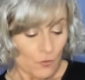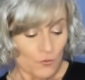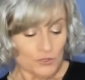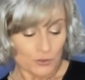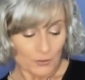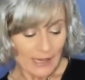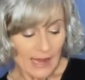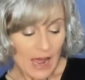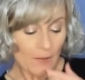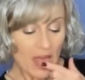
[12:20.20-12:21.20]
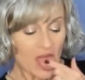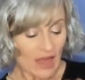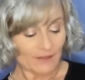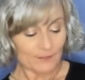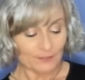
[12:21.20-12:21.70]
To recap,
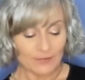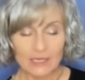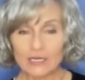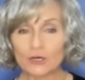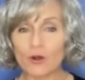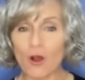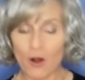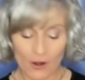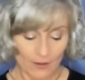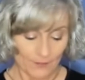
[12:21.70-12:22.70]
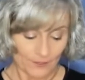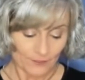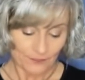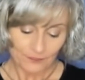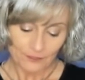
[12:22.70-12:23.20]
here are
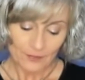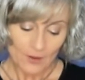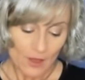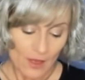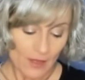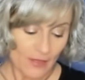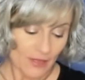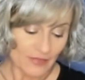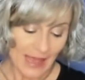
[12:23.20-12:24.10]
the